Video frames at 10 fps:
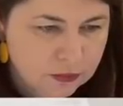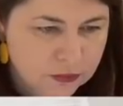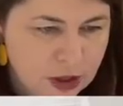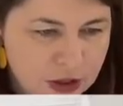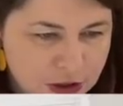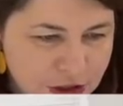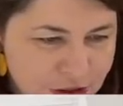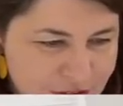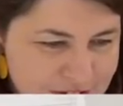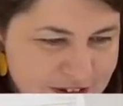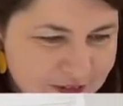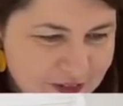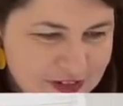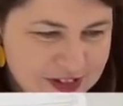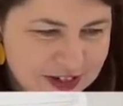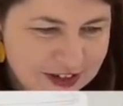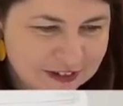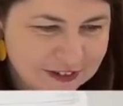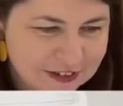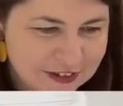They're the cutest I've ever
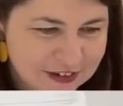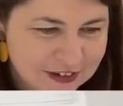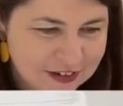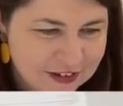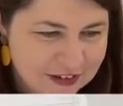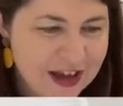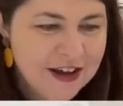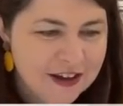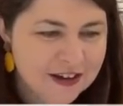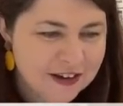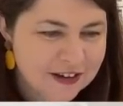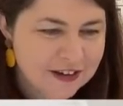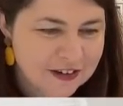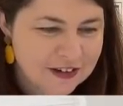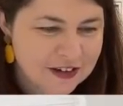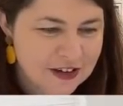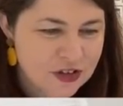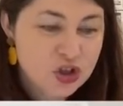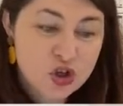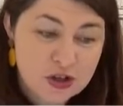seen. Yeah.
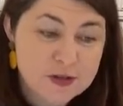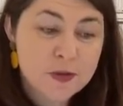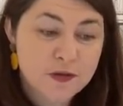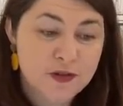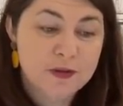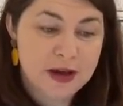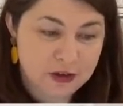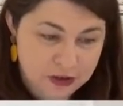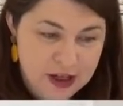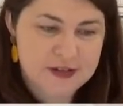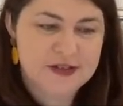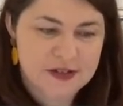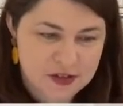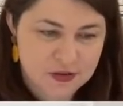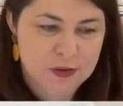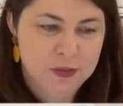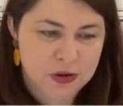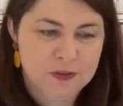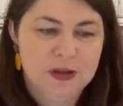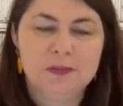They're too small for the mail, yes, until you put
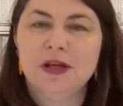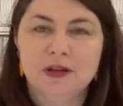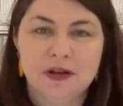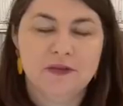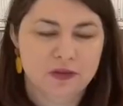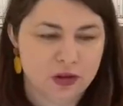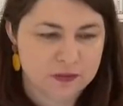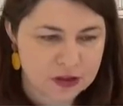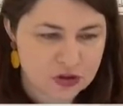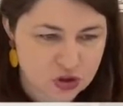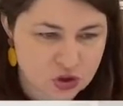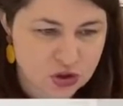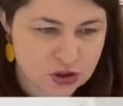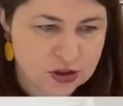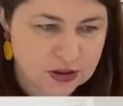them in a bigger envelope. That's true.